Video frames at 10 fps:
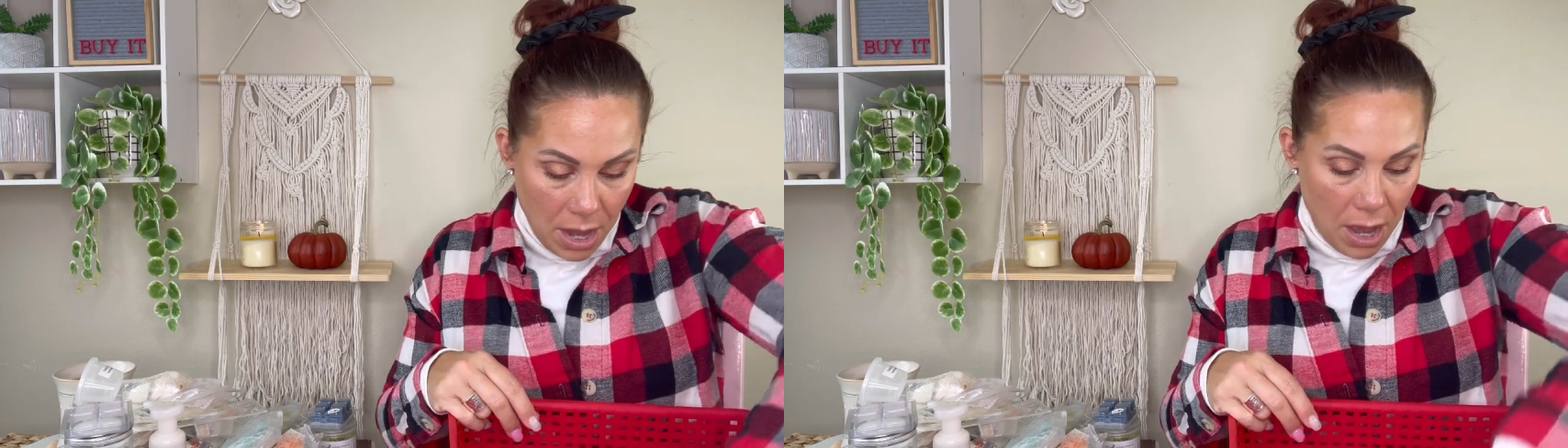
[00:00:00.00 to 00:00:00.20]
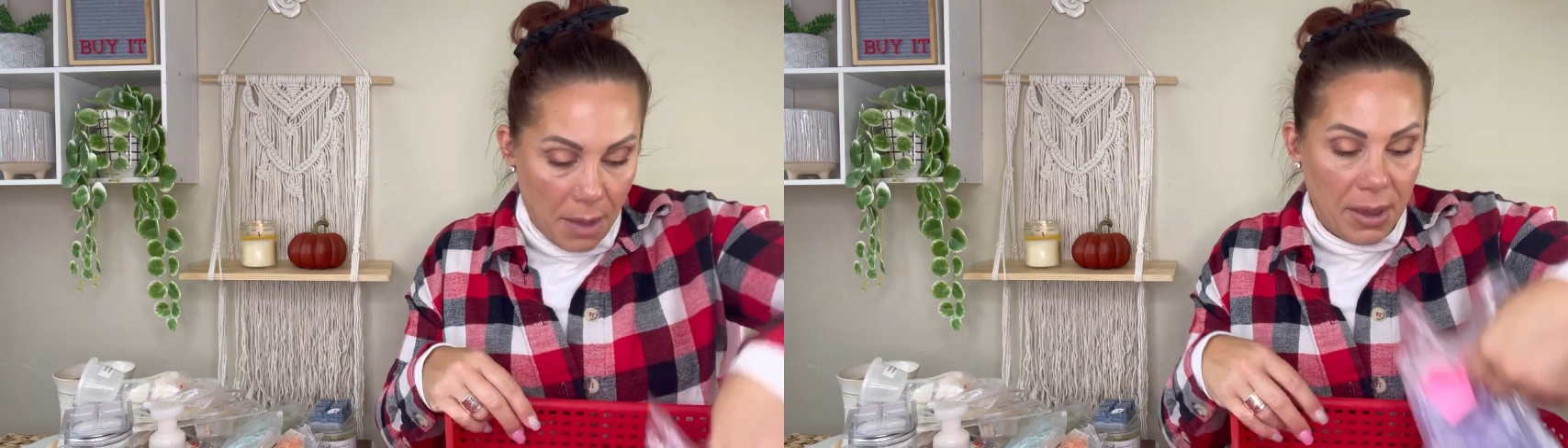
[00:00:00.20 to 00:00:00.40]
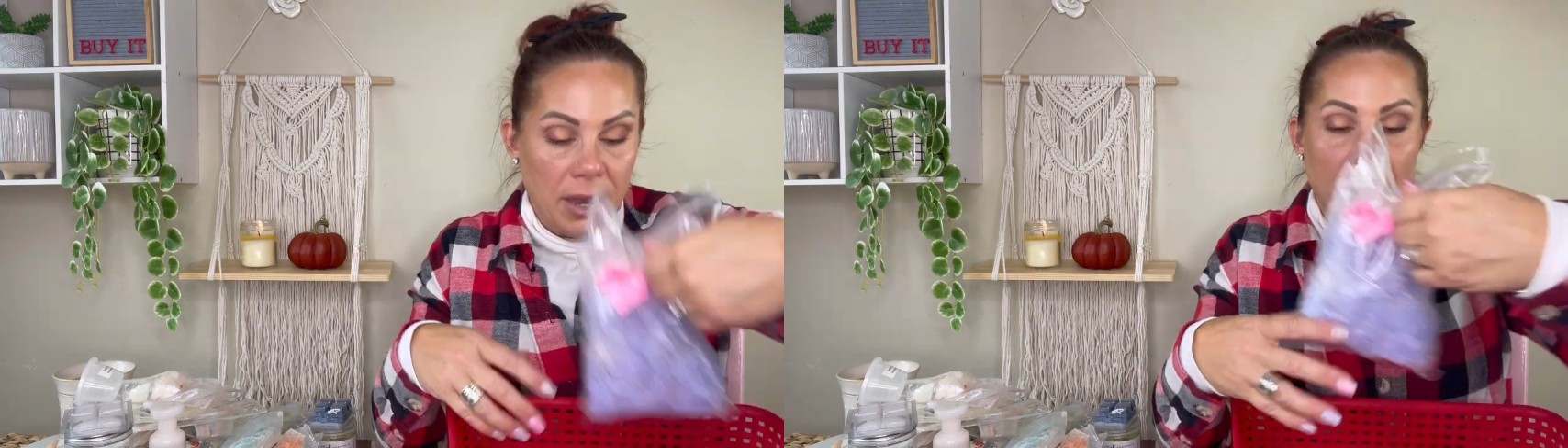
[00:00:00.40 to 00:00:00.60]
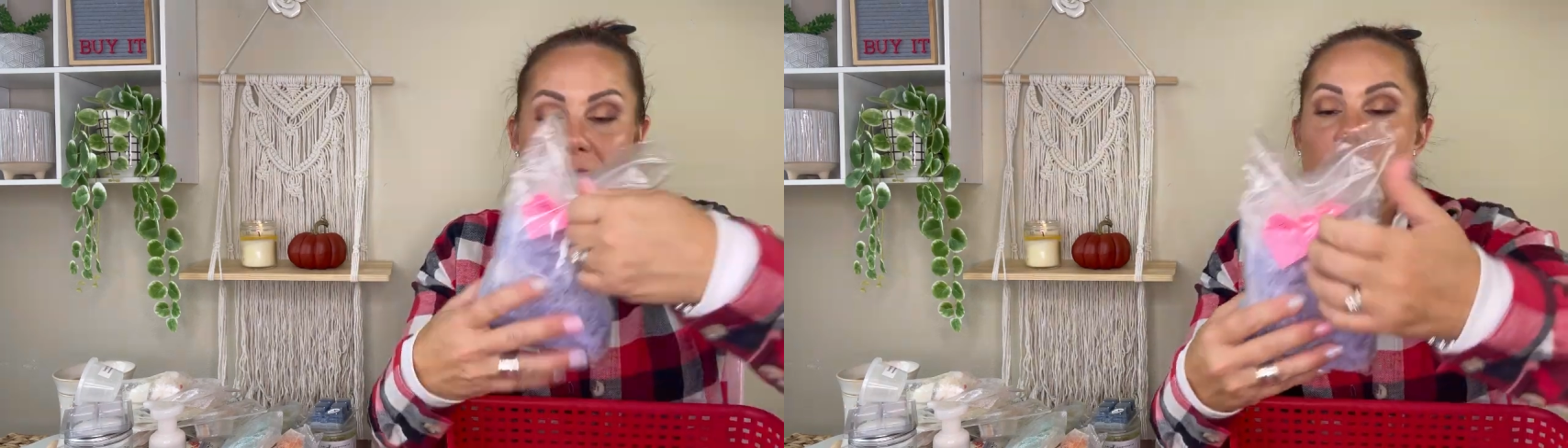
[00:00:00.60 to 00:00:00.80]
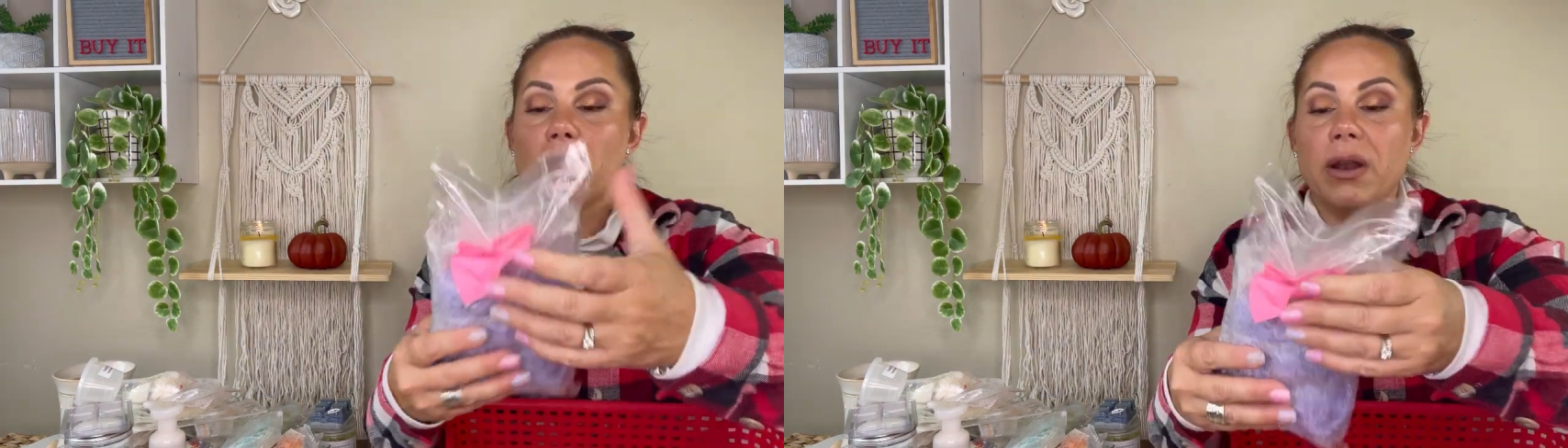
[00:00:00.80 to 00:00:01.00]
um,
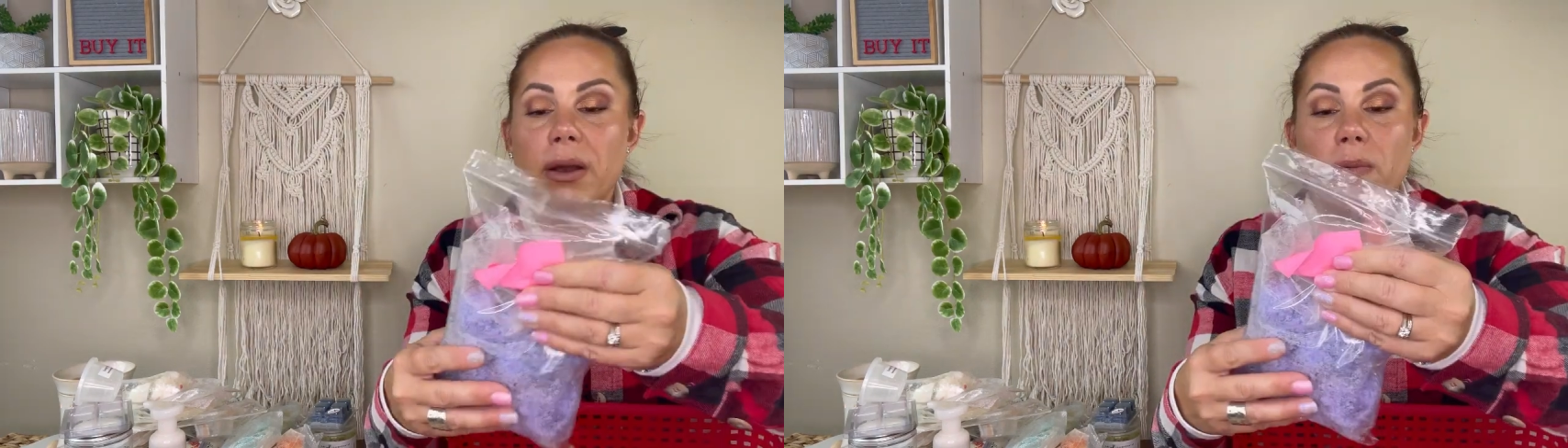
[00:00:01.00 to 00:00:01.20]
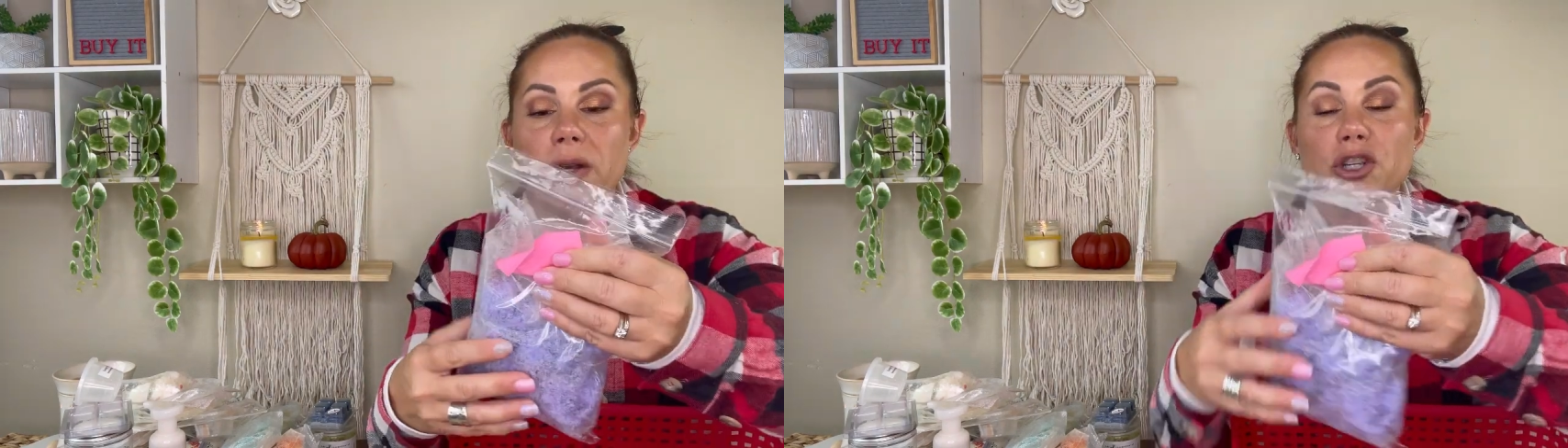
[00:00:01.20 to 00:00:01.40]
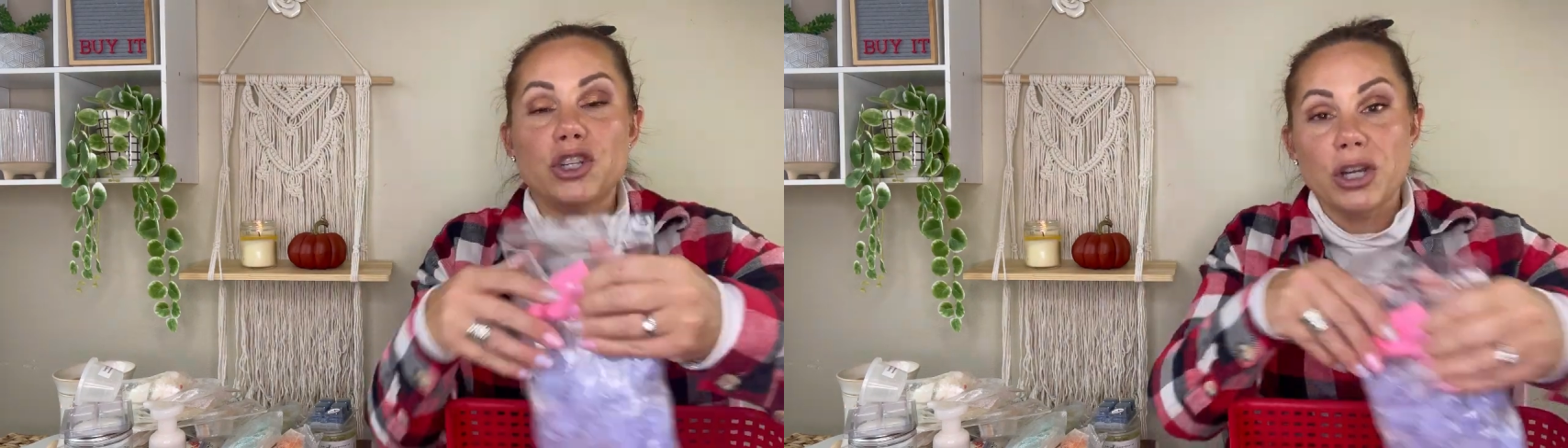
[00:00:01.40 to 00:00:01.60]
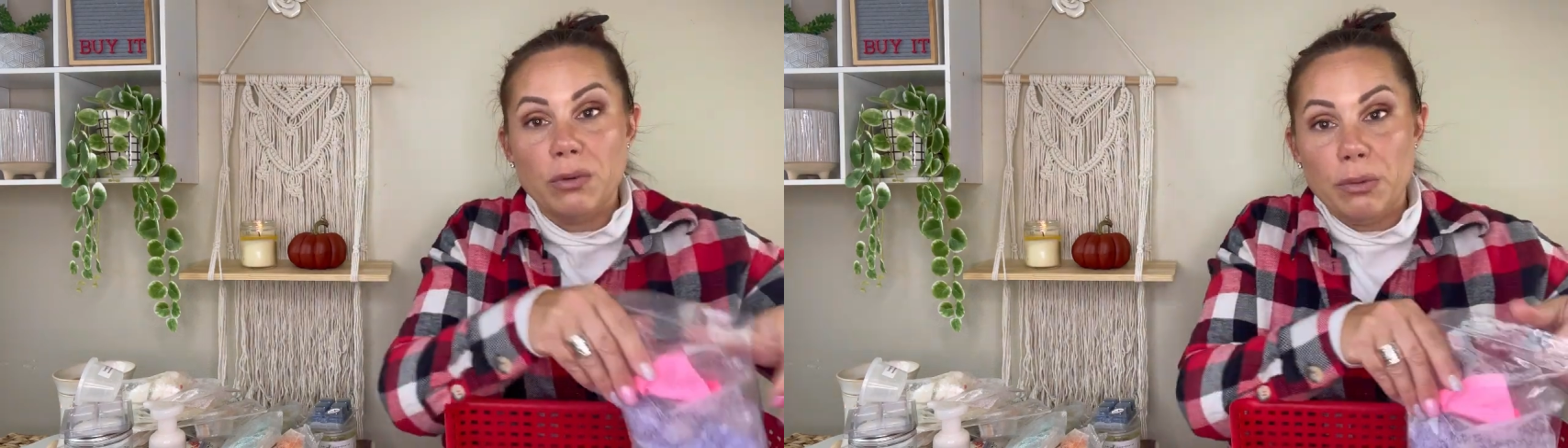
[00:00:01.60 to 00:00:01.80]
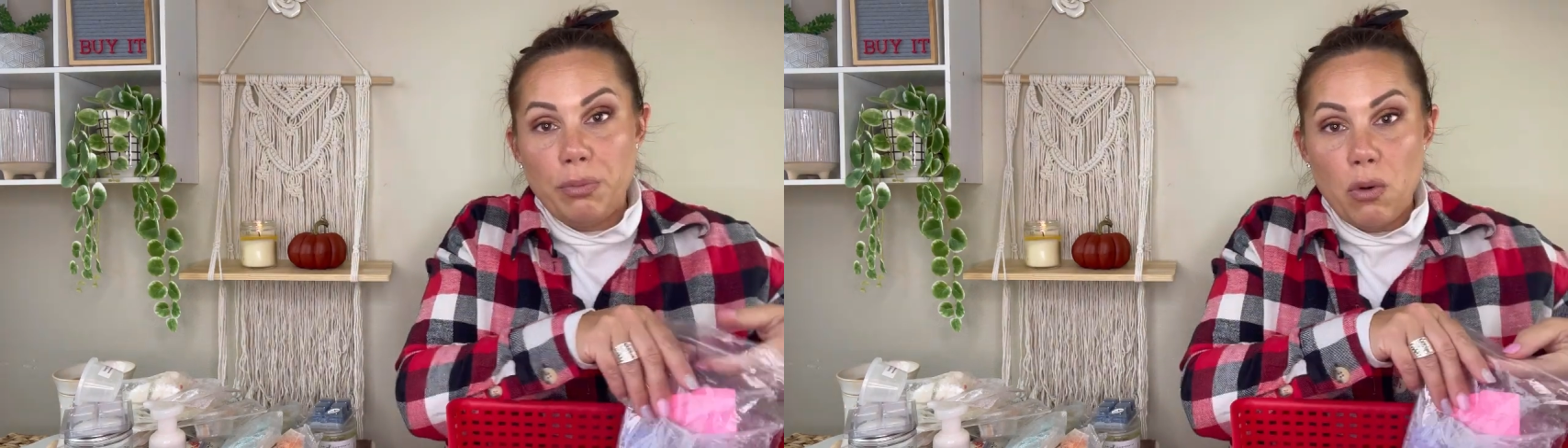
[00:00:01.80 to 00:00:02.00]
another one I wish she
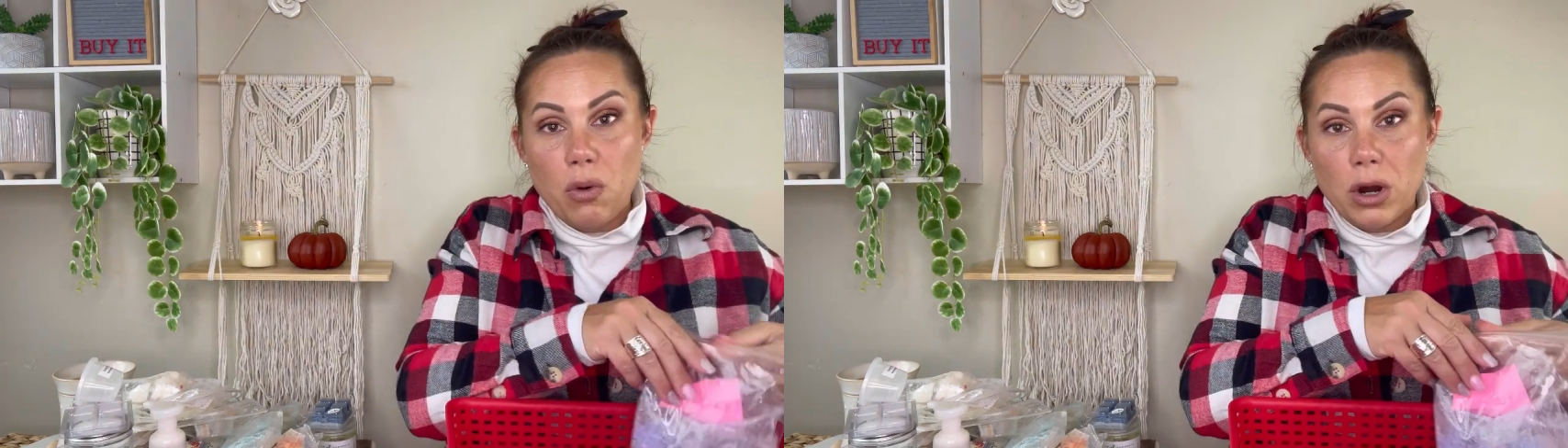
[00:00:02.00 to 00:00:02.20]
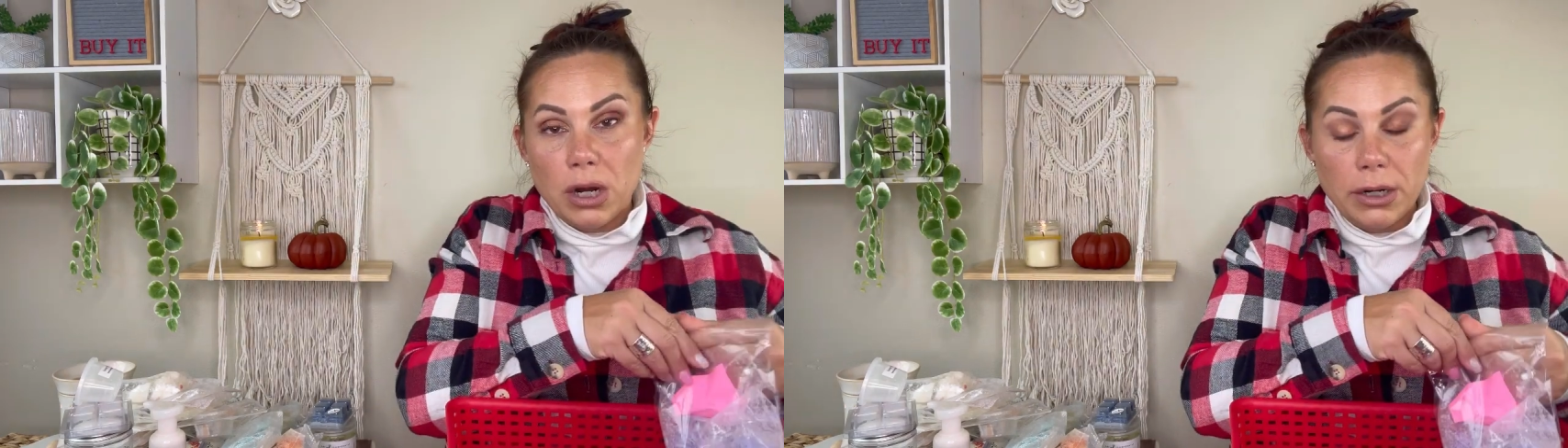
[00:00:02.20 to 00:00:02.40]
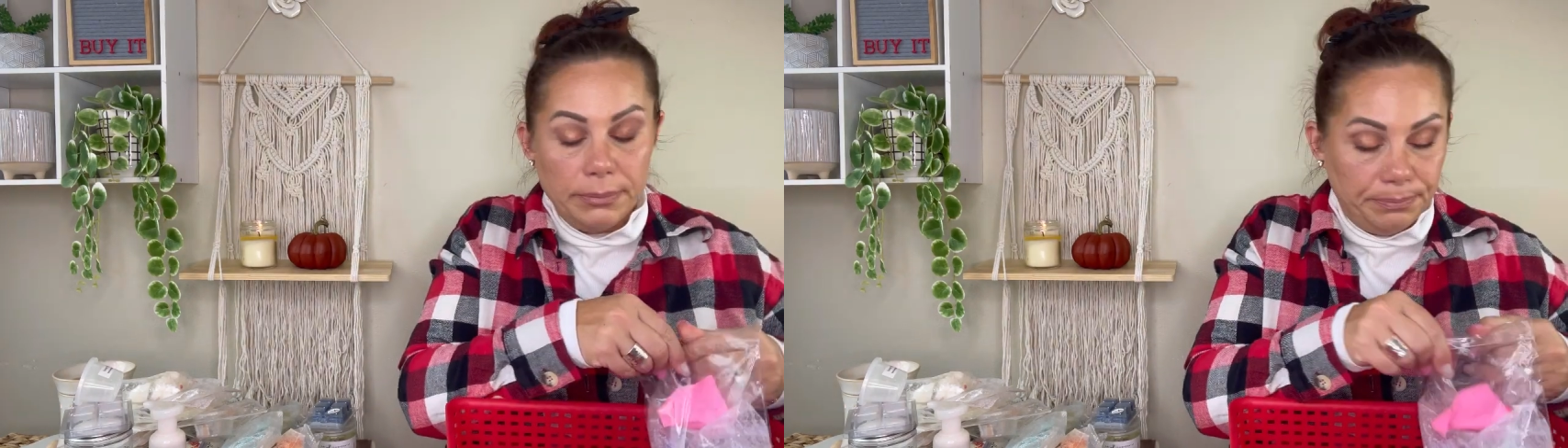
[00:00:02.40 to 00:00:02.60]
would pour